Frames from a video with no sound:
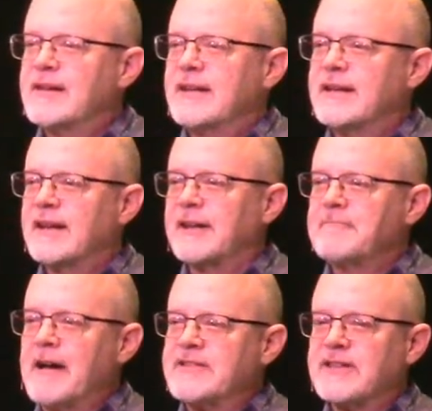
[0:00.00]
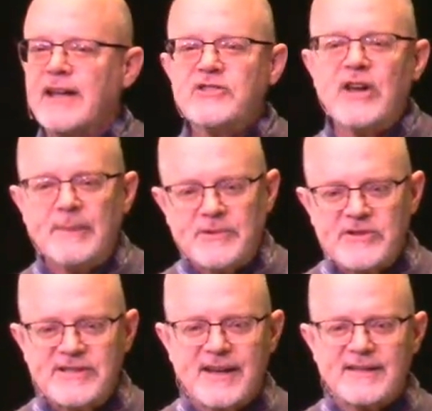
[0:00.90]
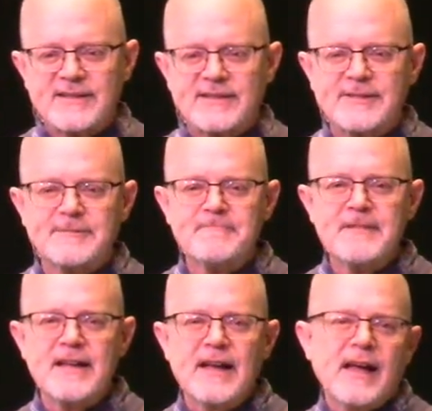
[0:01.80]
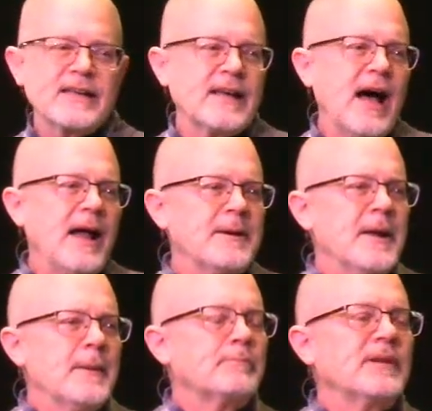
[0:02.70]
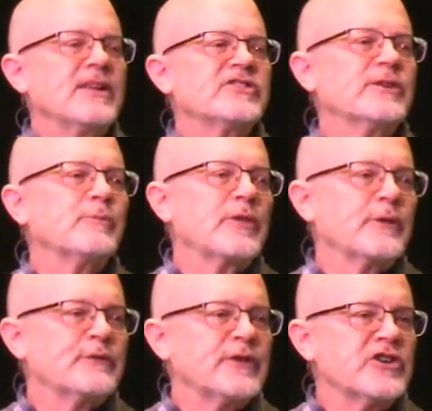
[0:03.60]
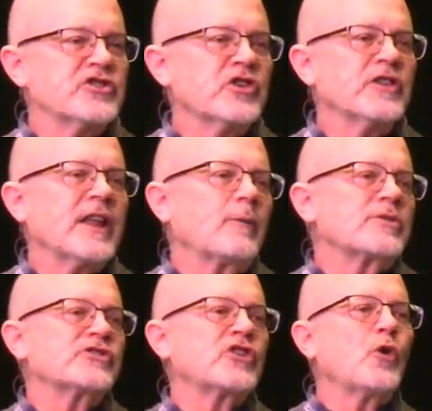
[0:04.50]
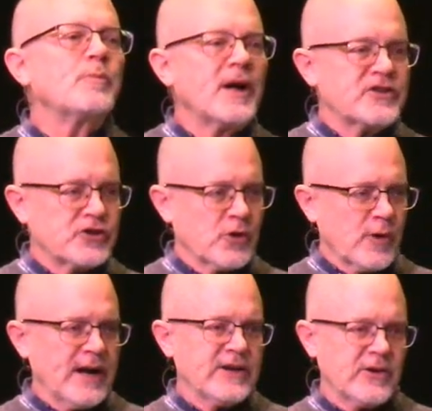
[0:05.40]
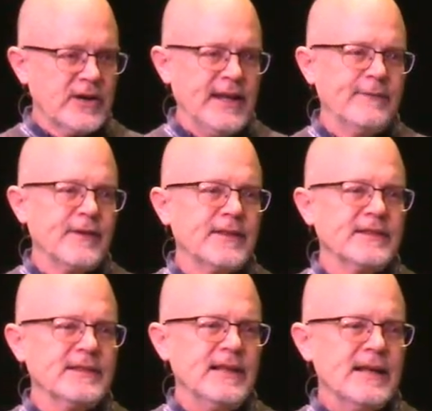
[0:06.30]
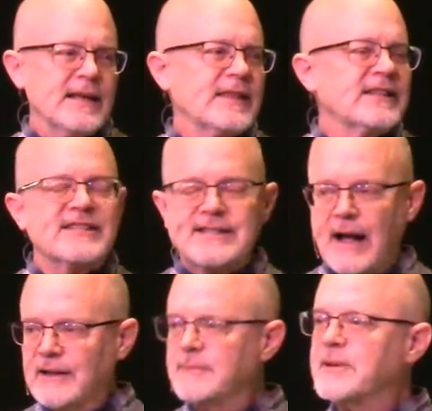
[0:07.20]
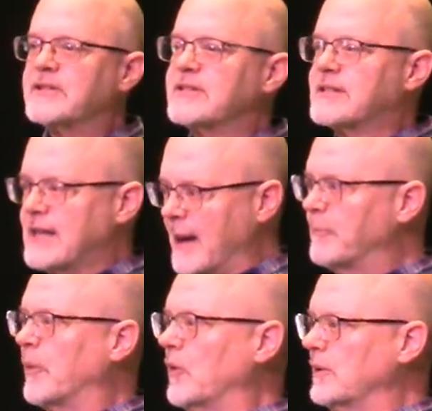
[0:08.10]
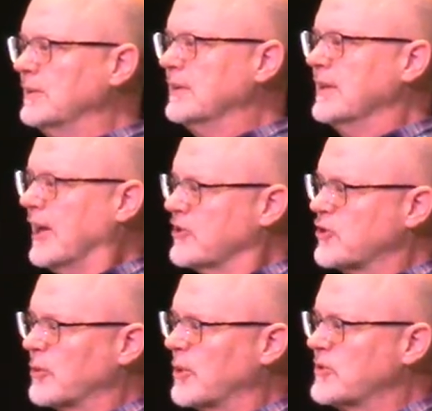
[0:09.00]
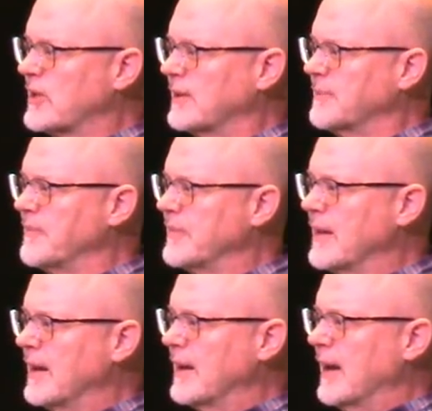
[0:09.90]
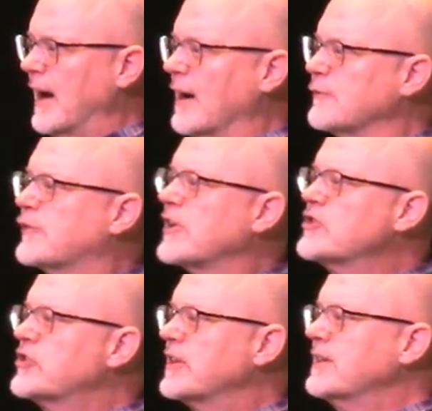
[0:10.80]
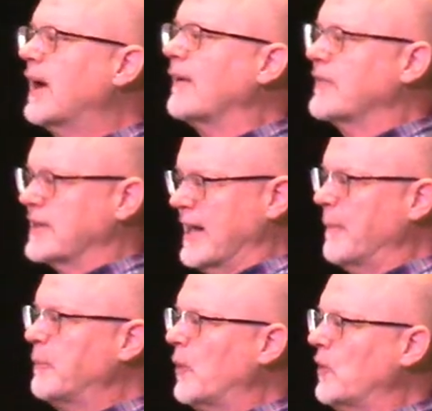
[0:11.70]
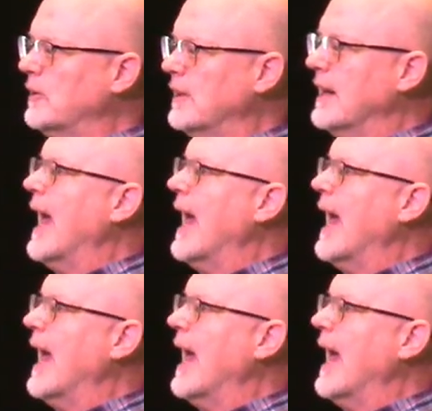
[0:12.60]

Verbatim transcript: didn't he? Isaiah chapter 6. God blessed him with a vision that was so much greater, even than Solomon's temple in Jerusalem. A vision of the temple,